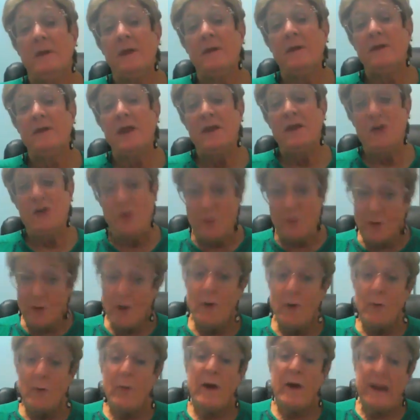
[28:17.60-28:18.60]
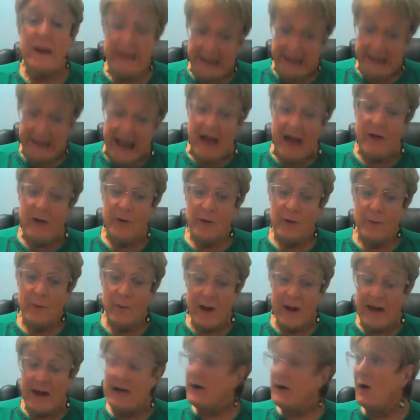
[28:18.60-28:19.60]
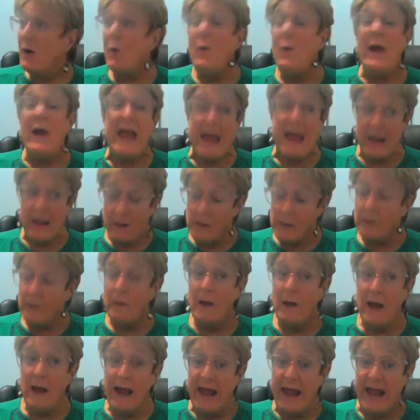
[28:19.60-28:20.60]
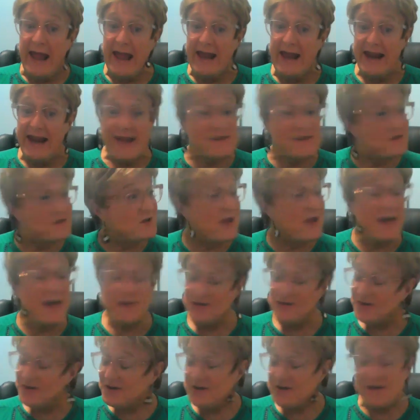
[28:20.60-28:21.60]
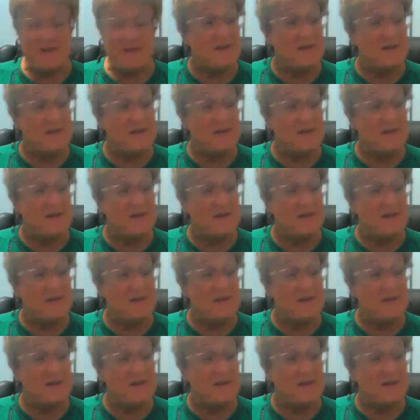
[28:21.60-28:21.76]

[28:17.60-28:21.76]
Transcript: that right now, there ain't no hell. And that's not just in